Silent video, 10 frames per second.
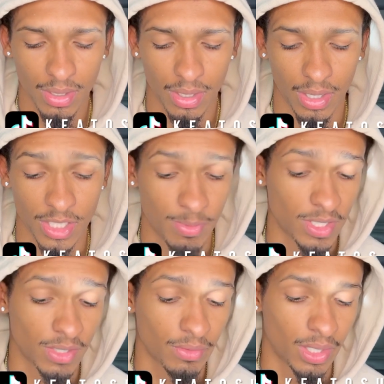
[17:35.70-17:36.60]
I spent
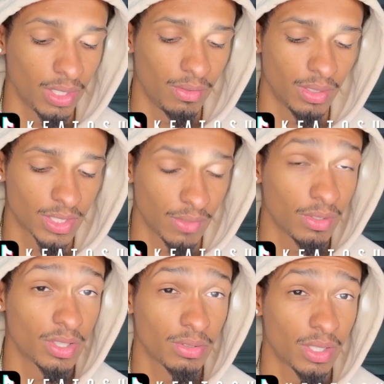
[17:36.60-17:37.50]

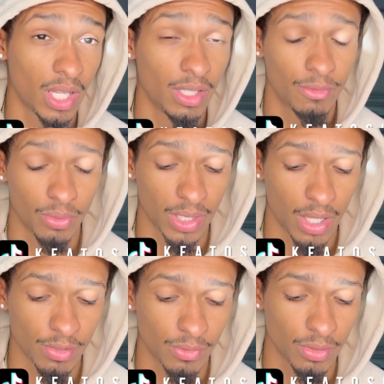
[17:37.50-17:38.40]

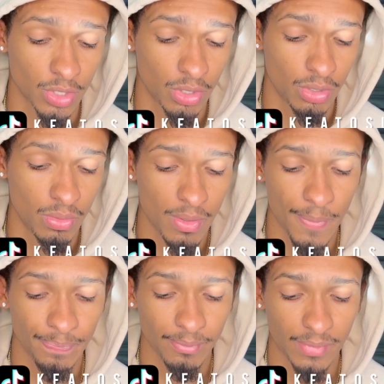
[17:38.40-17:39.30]
$784 for a tow.
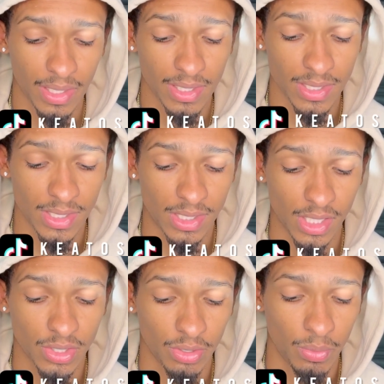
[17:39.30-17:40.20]

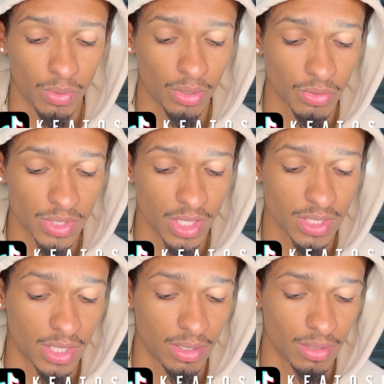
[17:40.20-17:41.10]

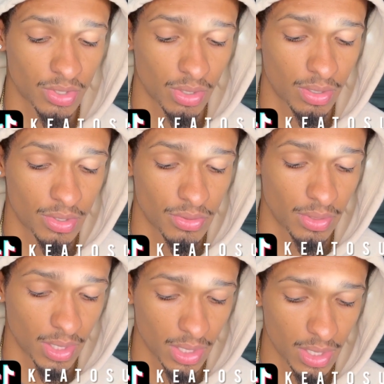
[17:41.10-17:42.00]
$631.06 at Truck
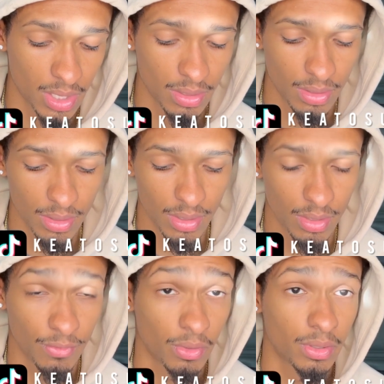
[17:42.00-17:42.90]
Country again.
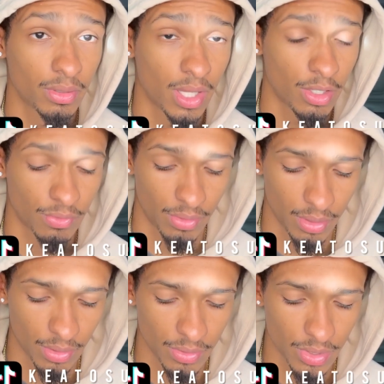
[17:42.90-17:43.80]
$400 for
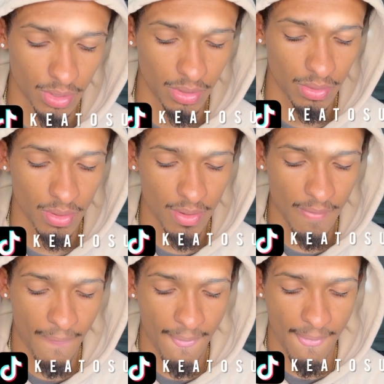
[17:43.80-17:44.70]
another tow.
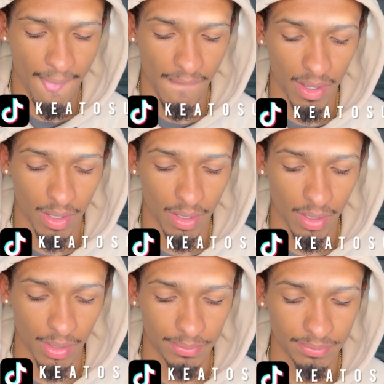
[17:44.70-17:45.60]

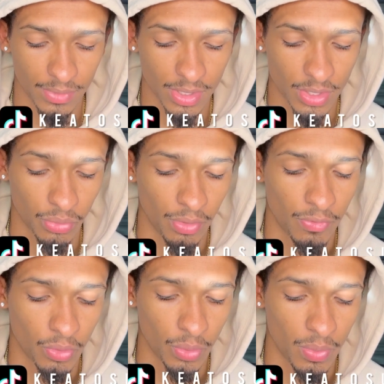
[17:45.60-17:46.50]

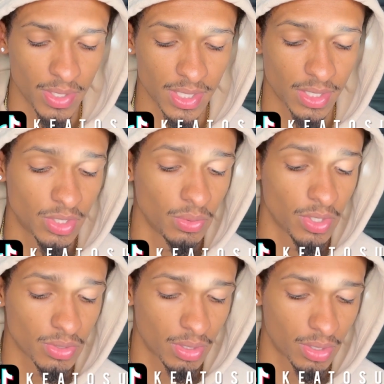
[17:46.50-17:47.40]
$341.62
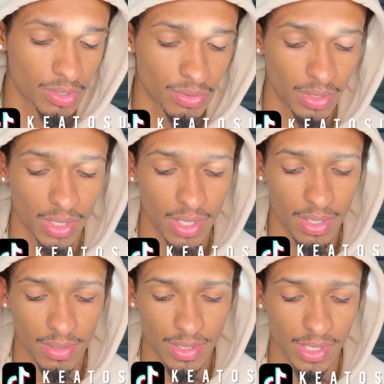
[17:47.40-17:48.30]
at Truck Country
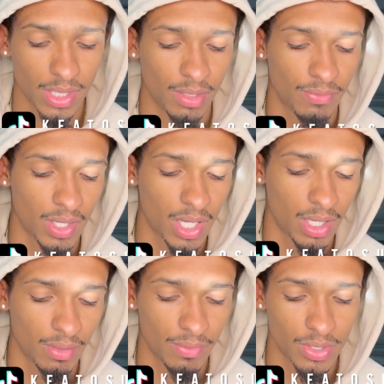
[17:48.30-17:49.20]
again.
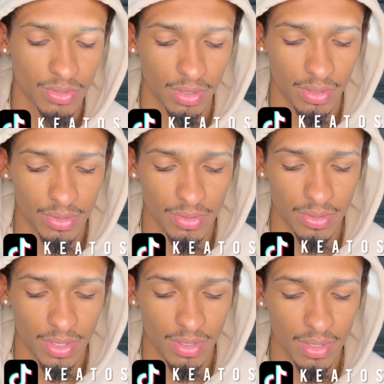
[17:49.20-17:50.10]
$685 at Truck
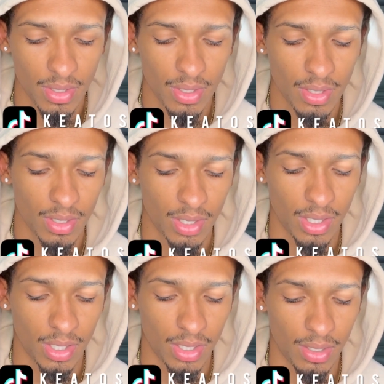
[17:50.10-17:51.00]
Country.
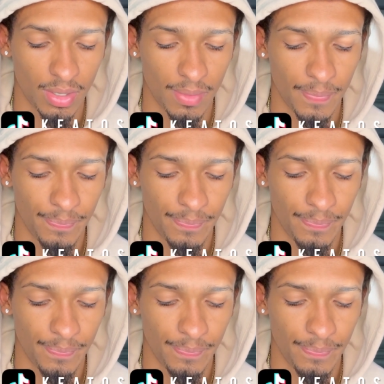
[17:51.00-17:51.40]
I